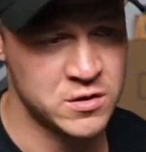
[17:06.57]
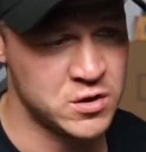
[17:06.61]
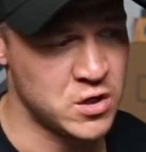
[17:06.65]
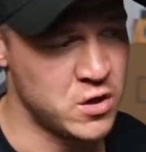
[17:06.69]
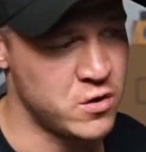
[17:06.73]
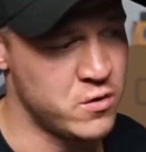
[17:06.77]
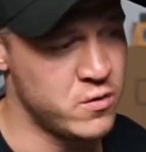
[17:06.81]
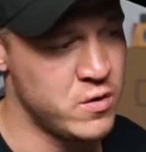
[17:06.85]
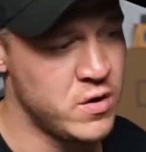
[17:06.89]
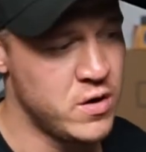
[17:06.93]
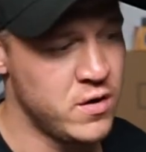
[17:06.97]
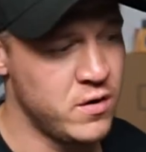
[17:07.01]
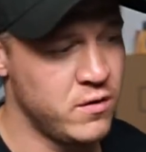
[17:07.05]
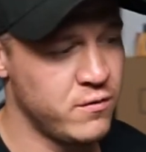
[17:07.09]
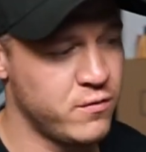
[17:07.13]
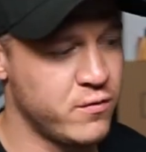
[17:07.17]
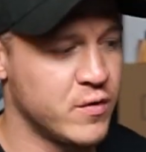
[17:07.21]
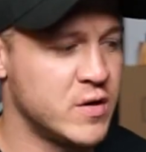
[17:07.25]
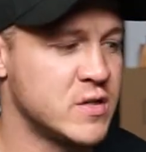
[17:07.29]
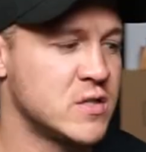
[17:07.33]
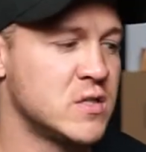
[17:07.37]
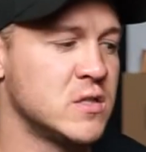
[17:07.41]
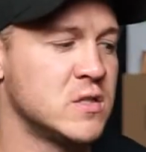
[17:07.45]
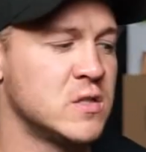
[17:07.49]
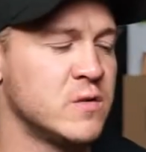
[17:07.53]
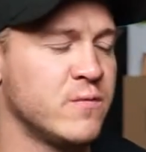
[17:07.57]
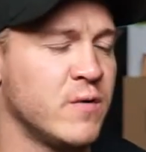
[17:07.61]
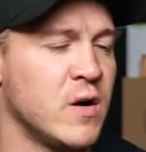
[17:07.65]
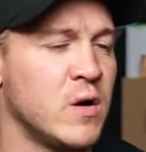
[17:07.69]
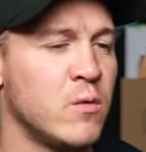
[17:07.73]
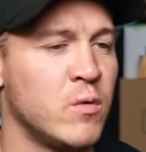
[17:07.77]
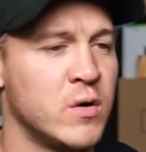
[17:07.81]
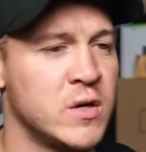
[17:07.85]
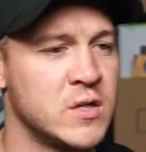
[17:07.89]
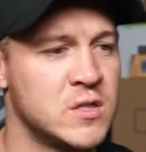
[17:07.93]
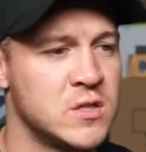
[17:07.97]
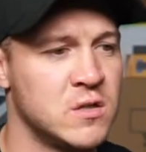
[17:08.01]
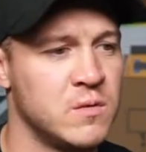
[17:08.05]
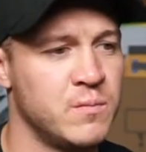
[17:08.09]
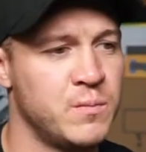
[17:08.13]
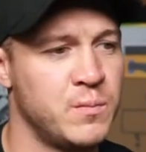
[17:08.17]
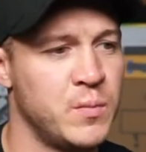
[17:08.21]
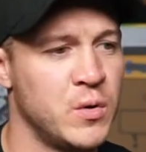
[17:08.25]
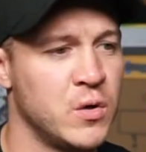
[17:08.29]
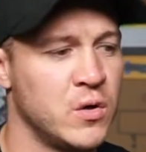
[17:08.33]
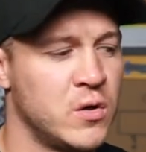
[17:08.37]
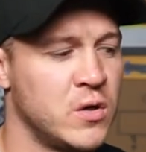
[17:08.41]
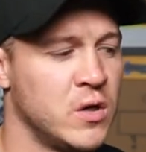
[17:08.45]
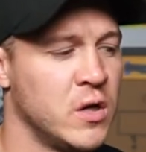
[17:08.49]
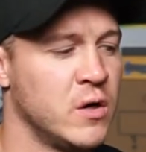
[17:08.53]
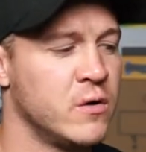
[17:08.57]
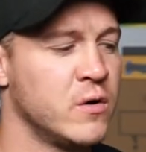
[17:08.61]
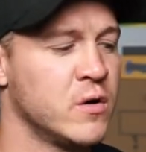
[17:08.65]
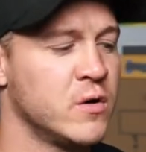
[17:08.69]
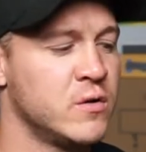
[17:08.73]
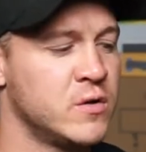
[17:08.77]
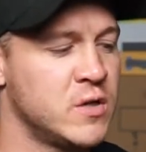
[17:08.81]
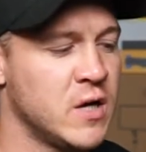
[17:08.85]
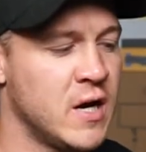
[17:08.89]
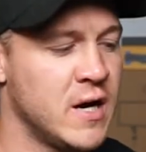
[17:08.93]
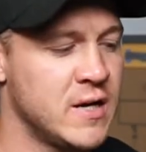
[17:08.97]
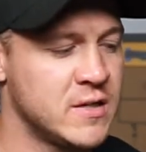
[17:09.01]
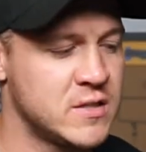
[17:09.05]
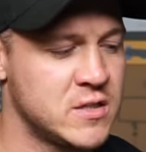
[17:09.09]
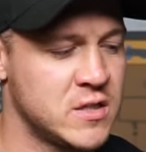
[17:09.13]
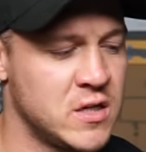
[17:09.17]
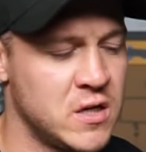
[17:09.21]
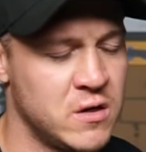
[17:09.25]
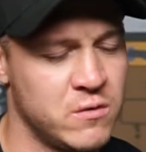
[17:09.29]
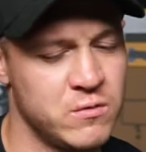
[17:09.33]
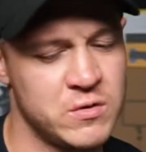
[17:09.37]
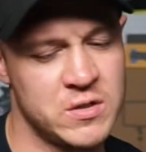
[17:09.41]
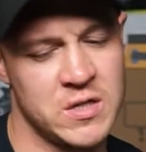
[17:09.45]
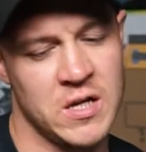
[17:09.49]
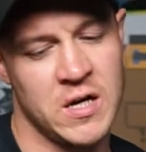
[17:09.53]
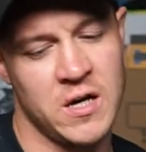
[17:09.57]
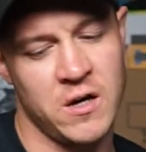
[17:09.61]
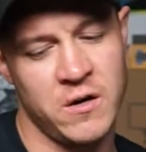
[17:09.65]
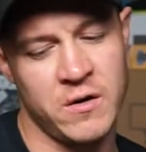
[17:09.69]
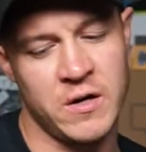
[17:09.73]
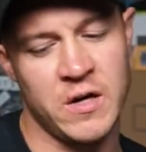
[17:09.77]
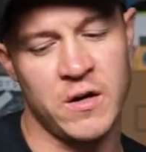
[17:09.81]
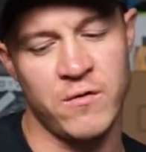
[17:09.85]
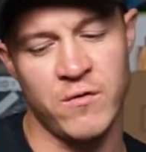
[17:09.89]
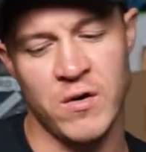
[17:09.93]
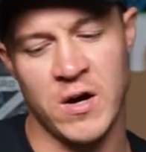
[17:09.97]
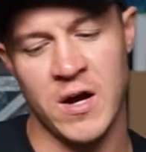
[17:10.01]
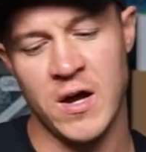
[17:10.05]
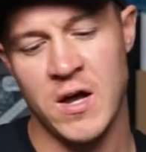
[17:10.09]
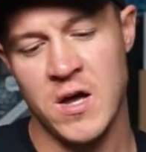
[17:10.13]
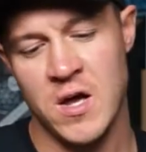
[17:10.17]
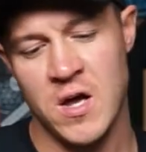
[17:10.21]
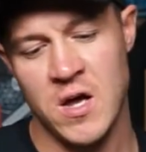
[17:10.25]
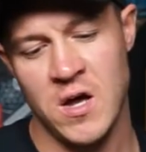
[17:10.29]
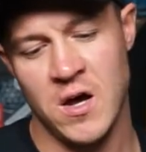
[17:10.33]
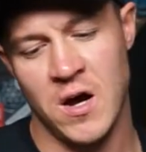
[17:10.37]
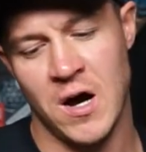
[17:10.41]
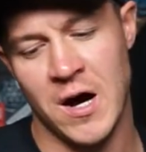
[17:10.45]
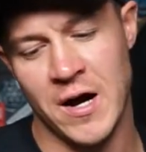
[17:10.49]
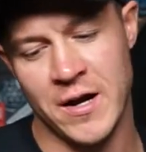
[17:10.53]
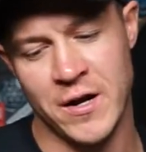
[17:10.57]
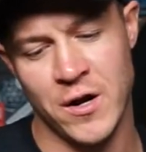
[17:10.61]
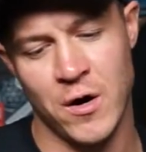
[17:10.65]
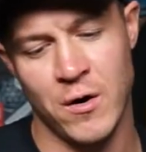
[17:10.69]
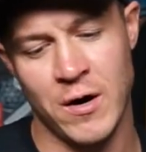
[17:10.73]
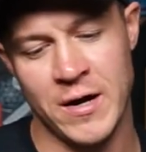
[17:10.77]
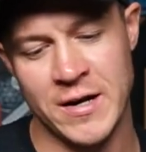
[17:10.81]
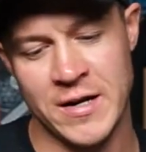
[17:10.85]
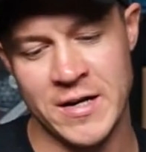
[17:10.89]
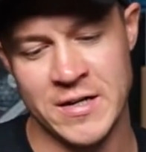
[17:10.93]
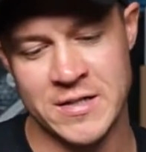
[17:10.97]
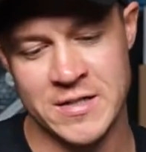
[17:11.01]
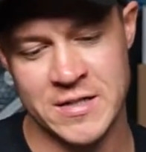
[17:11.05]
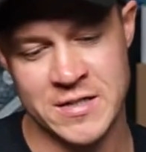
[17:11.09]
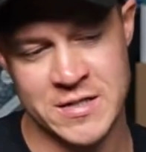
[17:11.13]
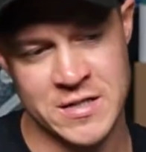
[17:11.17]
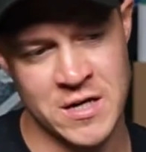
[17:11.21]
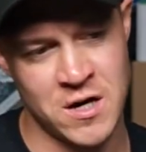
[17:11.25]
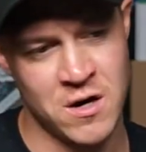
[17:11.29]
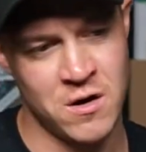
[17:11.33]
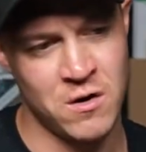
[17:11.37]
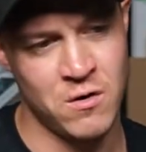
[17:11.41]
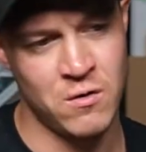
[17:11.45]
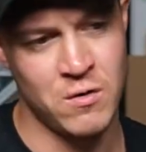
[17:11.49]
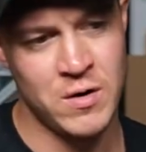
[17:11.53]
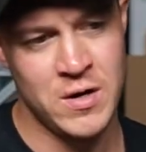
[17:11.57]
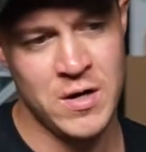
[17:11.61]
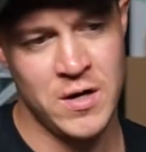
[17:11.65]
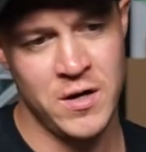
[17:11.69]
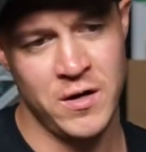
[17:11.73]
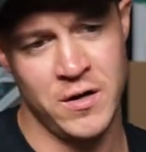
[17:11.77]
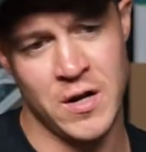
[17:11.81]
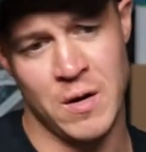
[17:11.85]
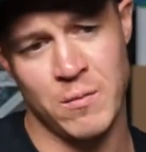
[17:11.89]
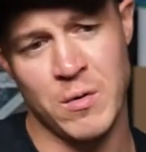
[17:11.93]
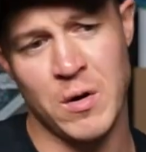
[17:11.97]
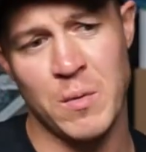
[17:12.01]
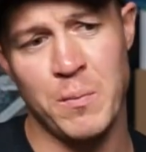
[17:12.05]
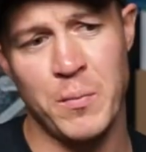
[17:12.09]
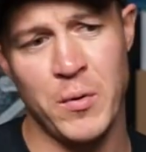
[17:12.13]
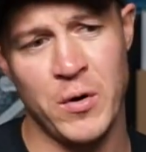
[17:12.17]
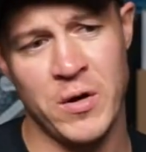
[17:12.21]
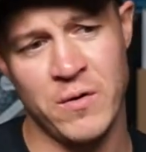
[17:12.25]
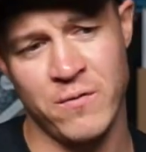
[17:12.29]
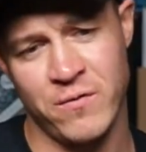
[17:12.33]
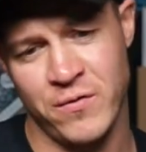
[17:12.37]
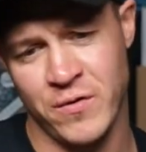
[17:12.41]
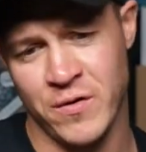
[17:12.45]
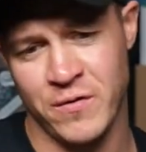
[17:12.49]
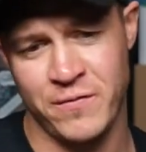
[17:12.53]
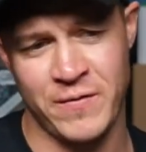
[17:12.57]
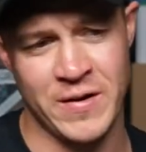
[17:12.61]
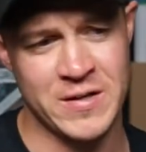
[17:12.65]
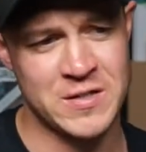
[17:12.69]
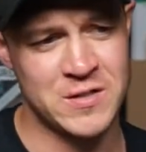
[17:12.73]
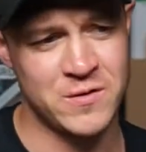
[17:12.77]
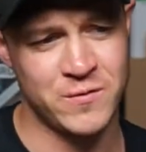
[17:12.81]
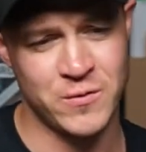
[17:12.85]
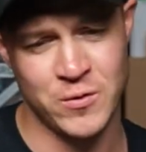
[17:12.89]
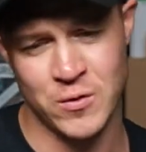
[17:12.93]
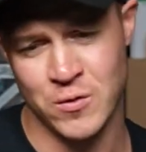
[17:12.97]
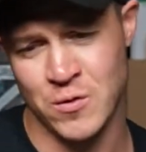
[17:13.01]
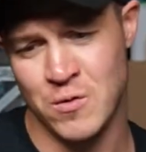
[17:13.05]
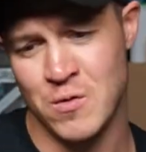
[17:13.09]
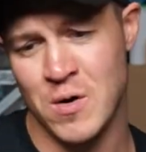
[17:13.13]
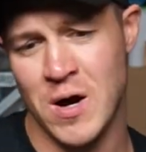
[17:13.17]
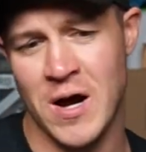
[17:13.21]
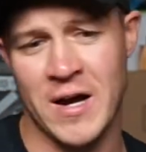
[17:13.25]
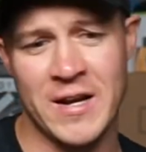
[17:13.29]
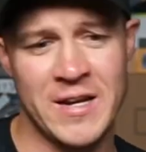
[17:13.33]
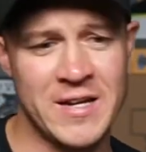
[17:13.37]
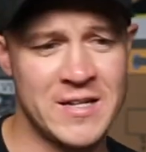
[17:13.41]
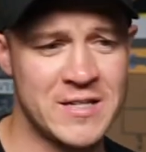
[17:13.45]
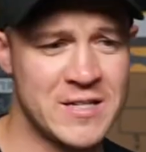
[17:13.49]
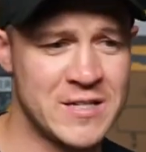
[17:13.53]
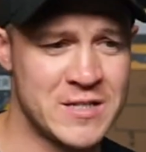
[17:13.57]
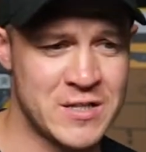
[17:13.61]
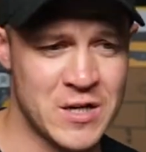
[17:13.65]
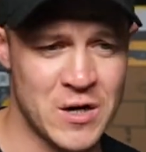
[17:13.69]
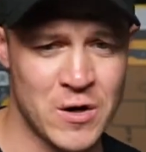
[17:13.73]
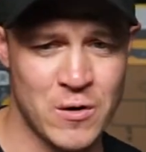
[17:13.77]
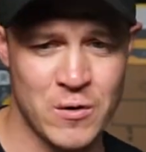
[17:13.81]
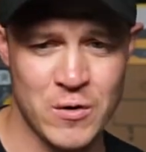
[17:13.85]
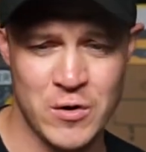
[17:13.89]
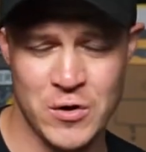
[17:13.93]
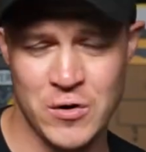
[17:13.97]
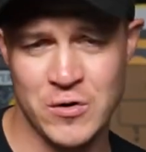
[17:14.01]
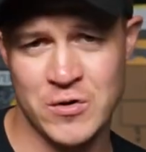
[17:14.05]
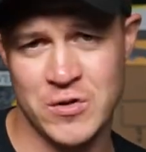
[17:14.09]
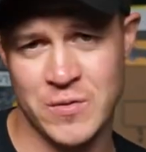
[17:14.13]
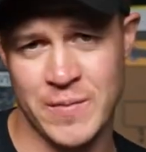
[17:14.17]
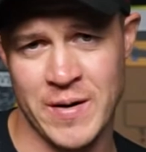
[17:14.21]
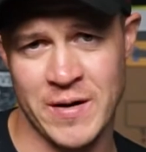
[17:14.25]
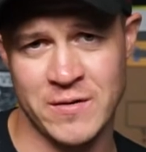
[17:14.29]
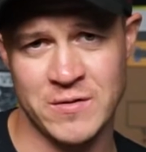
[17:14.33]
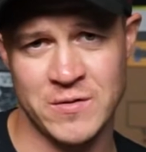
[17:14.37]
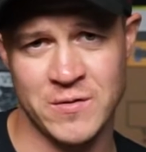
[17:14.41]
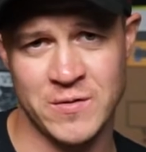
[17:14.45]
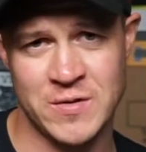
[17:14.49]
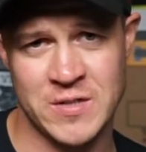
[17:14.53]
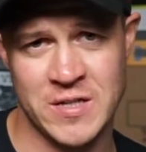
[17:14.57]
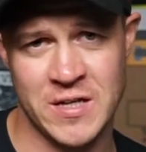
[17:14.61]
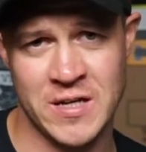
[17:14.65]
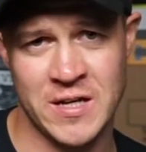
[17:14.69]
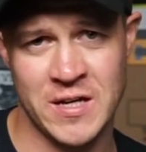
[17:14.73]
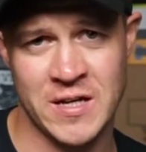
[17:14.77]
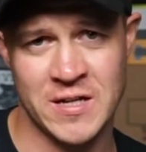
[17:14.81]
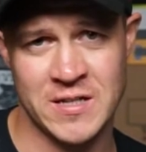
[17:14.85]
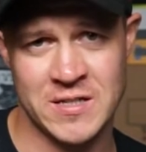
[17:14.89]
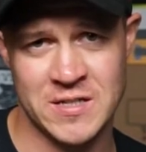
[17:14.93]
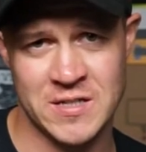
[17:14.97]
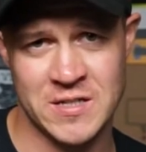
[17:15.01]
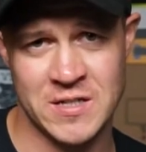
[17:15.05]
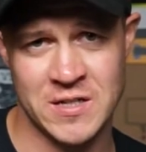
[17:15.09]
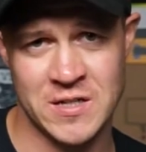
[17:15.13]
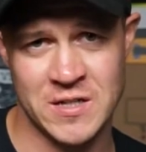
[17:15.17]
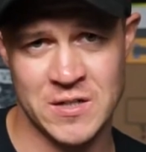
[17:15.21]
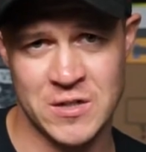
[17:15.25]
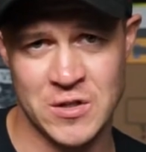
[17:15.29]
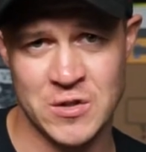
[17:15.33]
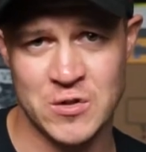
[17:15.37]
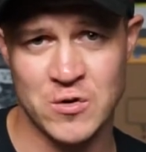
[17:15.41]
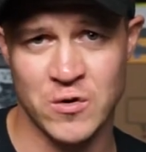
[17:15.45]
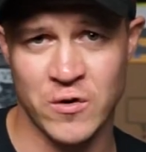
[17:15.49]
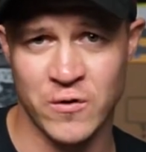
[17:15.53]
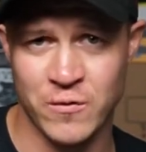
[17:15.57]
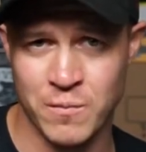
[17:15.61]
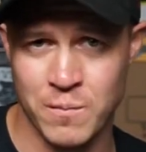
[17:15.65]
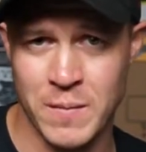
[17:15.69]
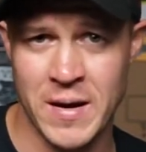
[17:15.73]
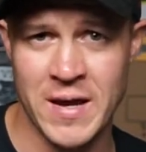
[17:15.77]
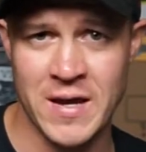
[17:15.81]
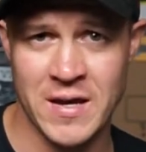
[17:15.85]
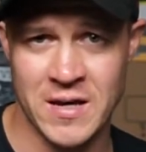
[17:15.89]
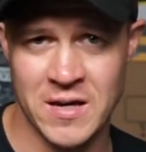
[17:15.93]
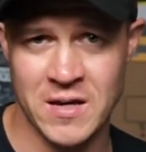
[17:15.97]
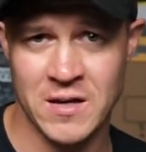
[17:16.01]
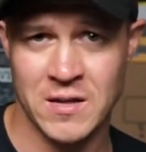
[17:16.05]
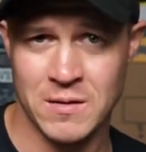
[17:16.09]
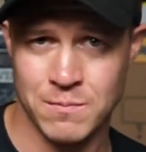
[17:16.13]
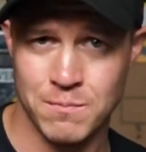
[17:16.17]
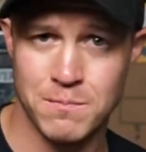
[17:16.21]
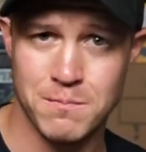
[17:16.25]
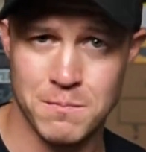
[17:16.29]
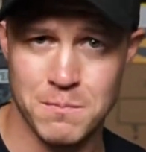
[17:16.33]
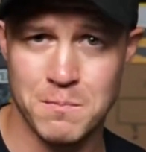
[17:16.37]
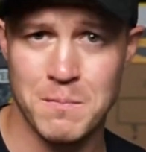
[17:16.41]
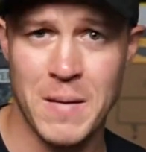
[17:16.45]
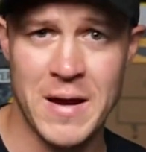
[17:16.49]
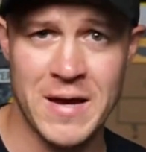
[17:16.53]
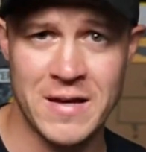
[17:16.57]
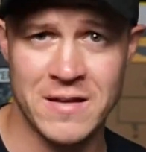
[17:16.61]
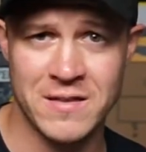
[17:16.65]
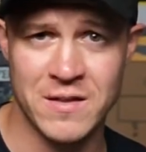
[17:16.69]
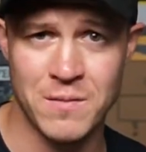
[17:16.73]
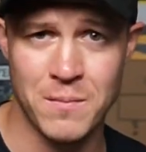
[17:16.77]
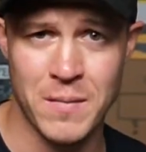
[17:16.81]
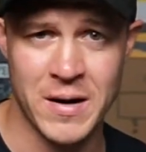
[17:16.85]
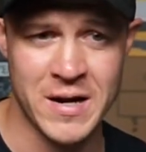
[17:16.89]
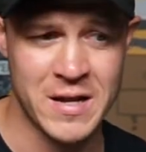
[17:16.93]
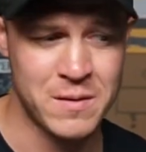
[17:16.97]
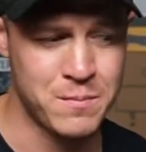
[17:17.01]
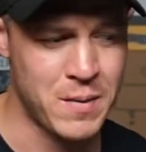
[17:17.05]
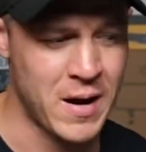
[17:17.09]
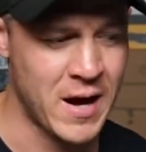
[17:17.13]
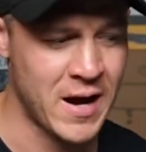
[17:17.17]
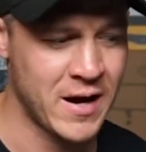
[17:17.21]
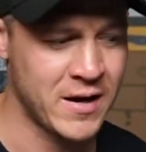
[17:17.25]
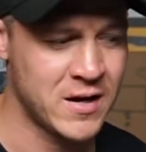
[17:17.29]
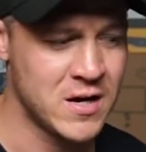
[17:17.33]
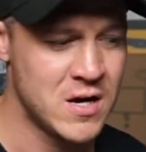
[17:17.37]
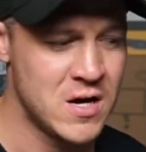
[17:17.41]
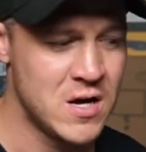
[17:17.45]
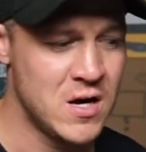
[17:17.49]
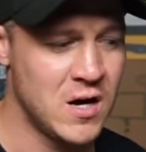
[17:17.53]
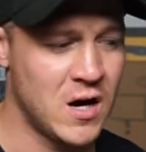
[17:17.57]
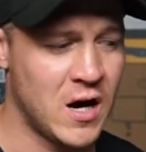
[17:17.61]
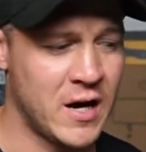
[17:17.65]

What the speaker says: So for instance, if I wanted to book Loco Dice and I was like, okay, right, I know I need to sell, I'm going to book him for a festival, I need to sell huge amounts of tickets to sort of make the money back.